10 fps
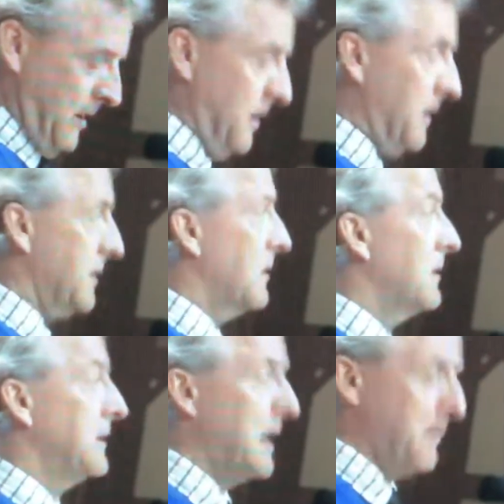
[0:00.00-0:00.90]
on
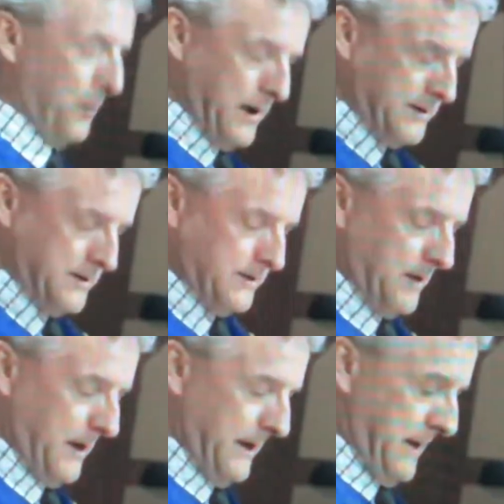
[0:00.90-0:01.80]
contemporary
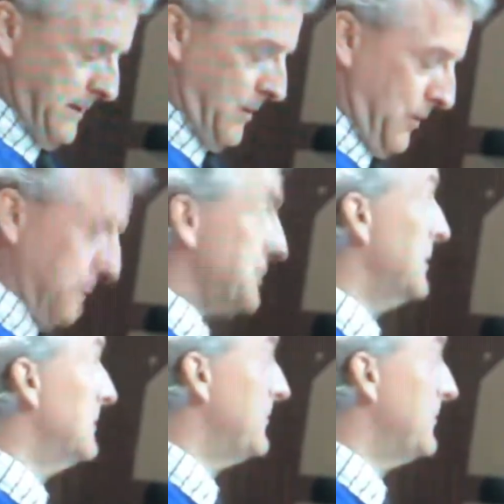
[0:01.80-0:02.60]
society and culture.